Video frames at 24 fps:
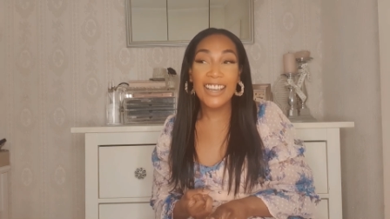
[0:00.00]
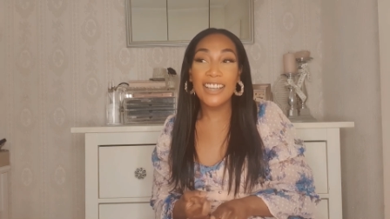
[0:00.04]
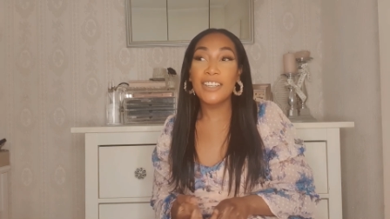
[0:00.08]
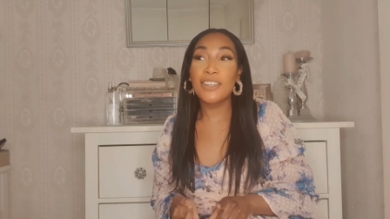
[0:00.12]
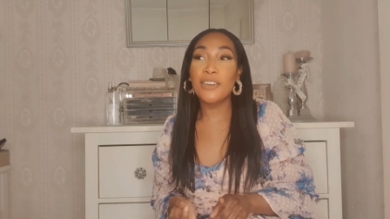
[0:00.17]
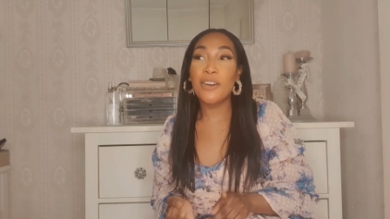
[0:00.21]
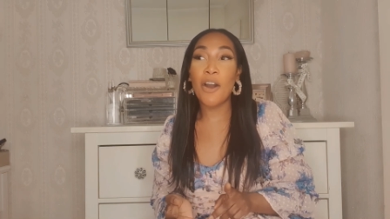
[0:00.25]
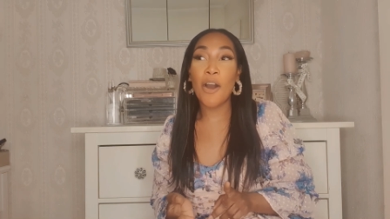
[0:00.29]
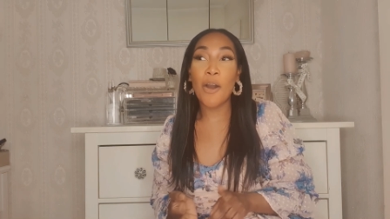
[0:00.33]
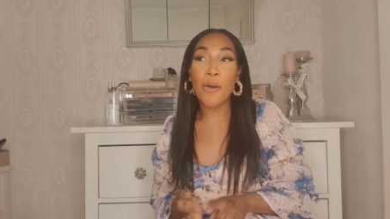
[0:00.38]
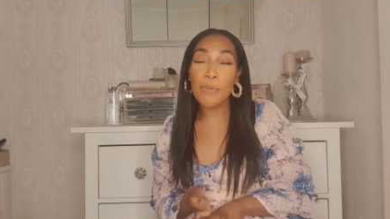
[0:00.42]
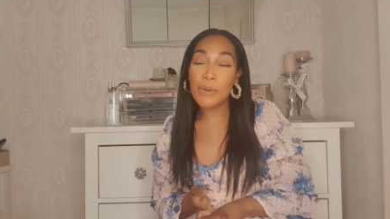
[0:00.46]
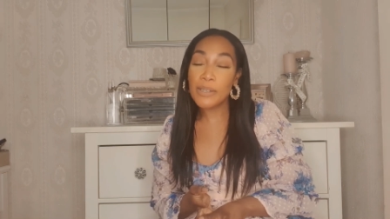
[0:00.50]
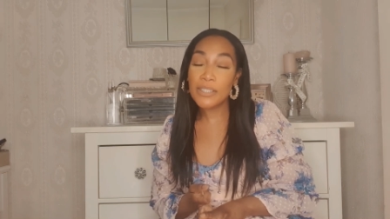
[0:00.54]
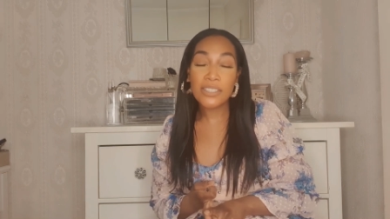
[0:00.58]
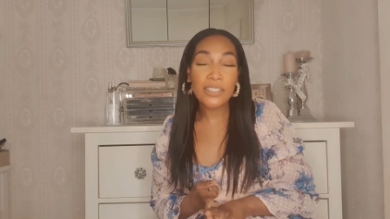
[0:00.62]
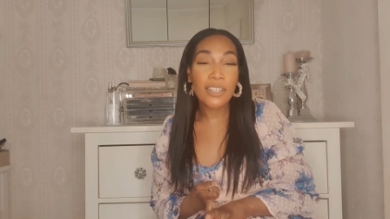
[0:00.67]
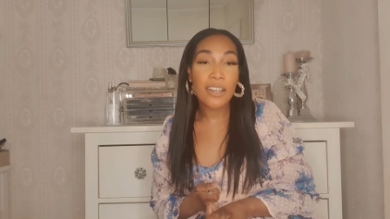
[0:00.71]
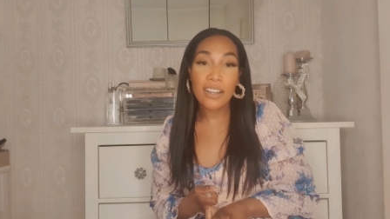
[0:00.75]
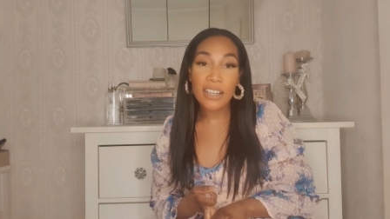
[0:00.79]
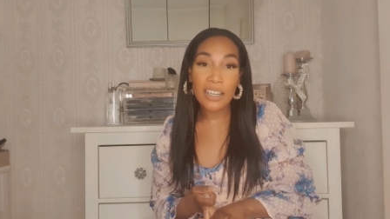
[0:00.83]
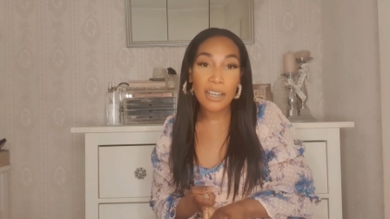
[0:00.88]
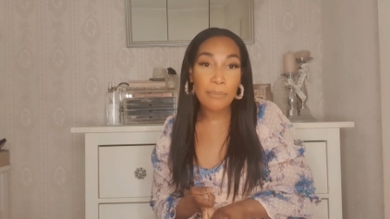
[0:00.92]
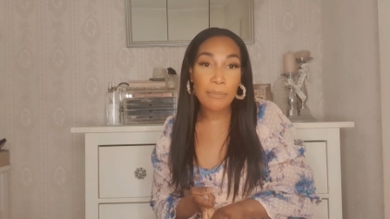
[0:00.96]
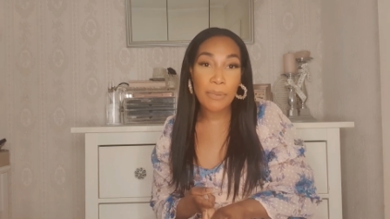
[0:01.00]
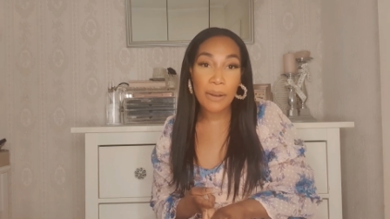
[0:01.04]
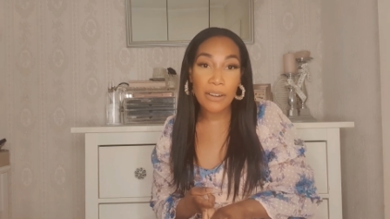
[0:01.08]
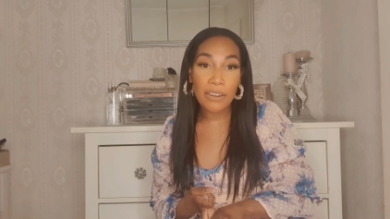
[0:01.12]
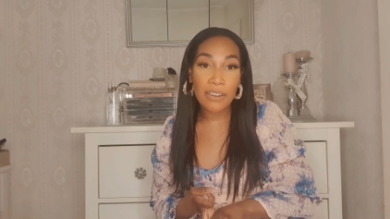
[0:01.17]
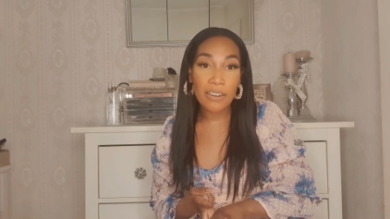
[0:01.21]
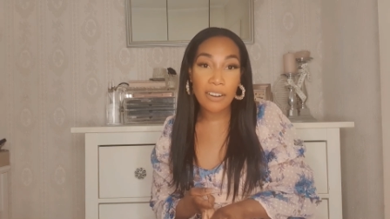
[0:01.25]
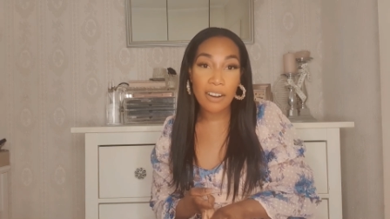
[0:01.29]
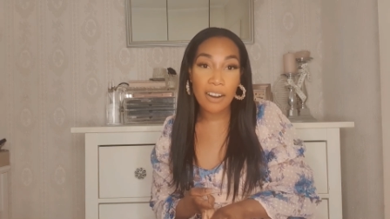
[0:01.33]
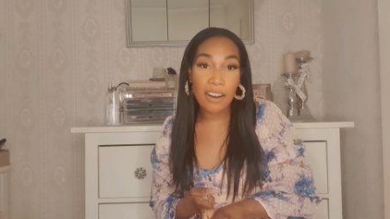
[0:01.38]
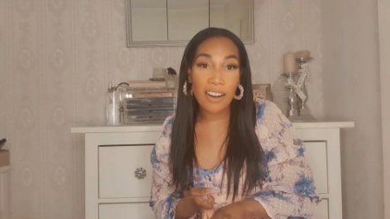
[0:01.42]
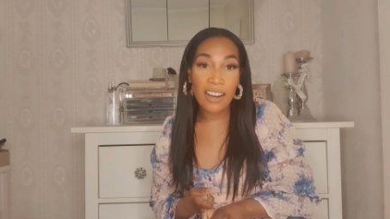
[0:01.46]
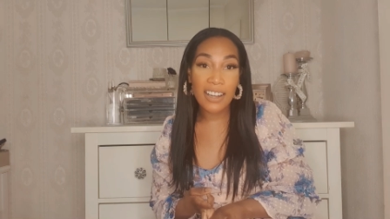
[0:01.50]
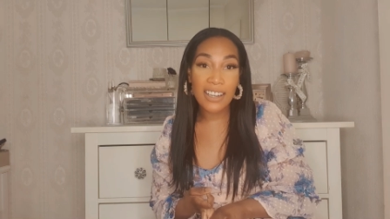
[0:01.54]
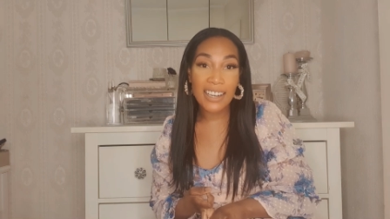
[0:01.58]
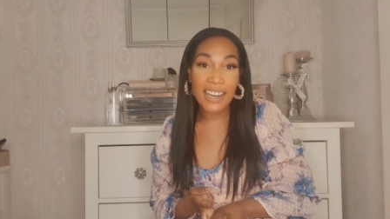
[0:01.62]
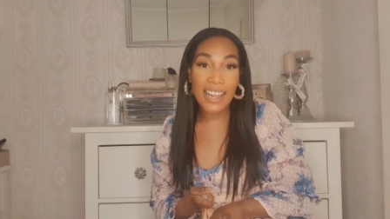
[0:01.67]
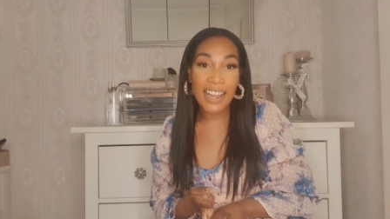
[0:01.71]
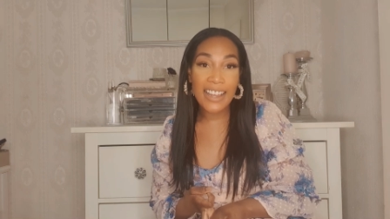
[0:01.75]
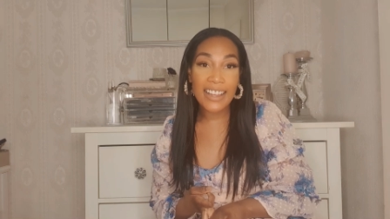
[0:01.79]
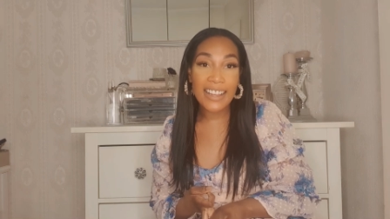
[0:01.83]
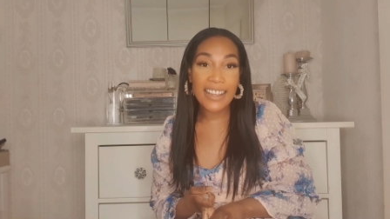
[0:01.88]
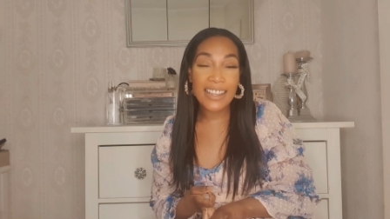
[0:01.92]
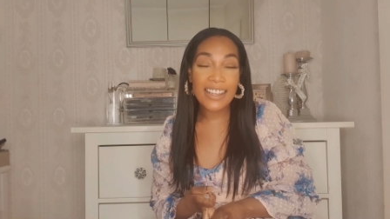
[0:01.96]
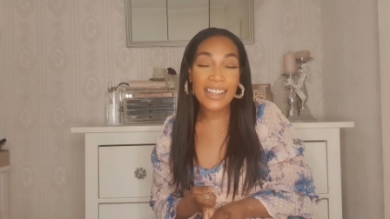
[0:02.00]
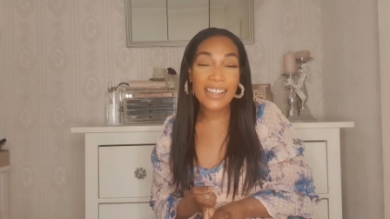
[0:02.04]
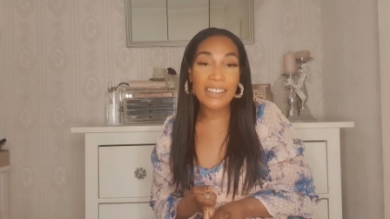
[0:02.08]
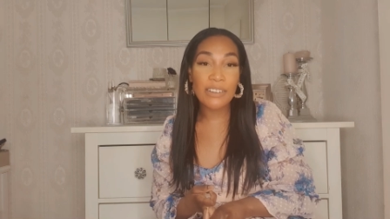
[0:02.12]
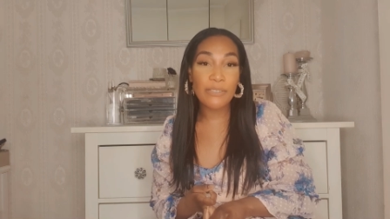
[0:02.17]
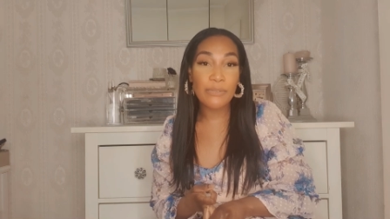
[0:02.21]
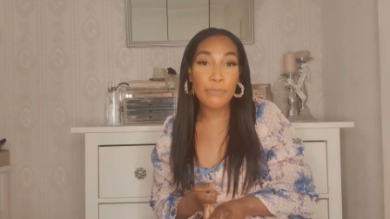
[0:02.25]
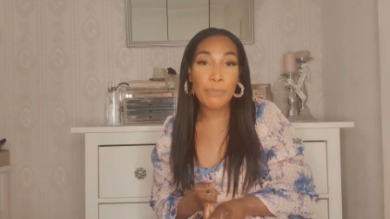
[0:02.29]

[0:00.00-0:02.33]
You always talk about God. Like,